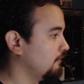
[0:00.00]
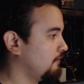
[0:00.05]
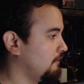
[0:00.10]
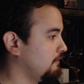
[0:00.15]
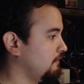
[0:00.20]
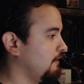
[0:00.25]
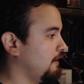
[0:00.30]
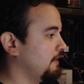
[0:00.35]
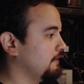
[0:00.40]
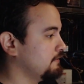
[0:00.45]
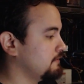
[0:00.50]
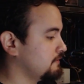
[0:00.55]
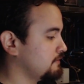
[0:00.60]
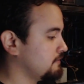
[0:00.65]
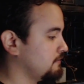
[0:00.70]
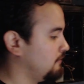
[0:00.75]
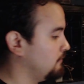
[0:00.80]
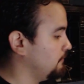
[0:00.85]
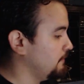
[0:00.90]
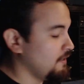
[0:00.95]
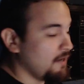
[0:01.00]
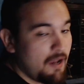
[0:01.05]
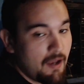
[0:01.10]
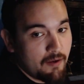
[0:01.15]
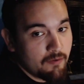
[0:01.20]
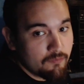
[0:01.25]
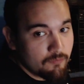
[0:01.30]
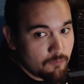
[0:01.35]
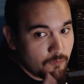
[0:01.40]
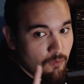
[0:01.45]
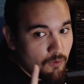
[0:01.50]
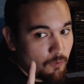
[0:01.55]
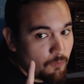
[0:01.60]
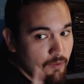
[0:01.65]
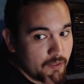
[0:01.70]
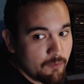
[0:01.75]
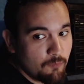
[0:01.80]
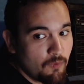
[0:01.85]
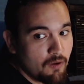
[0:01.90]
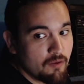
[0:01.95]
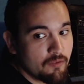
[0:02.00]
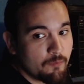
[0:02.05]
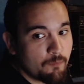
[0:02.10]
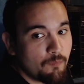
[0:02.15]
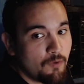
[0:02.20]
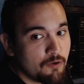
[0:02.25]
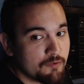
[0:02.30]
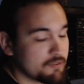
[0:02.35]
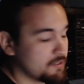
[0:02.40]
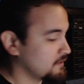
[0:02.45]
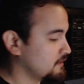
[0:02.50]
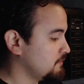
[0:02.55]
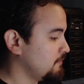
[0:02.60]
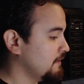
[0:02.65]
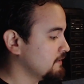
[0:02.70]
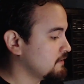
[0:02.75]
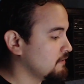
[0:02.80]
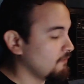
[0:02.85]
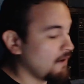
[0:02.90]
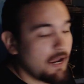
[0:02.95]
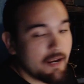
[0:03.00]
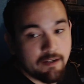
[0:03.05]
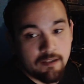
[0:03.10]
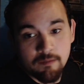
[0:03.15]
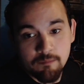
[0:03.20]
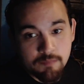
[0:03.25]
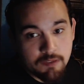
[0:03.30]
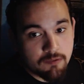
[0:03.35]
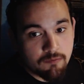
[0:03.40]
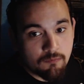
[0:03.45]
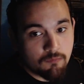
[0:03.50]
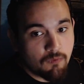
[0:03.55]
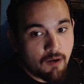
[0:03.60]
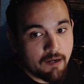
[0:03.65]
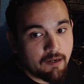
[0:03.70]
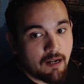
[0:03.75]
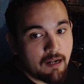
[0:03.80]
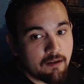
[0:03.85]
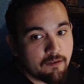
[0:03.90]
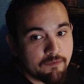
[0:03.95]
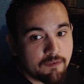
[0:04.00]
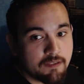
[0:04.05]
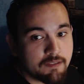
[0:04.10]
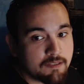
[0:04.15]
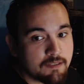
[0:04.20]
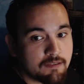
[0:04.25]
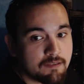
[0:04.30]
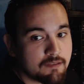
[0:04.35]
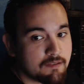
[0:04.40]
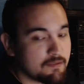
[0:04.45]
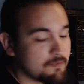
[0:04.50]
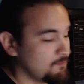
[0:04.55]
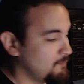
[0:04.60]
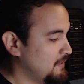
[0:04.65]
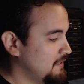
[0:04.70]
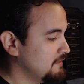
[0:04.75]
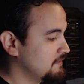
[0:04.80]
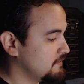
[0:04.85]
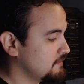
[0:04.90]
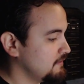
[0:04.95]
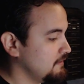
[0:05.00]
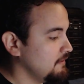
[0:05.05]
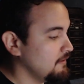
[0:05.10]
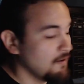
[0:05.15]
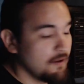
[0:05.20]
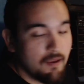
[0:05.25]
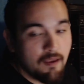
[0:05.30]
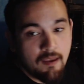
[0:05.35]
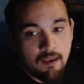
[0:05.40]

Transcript: All right, so we got already one of the most expensive items right out of this PC.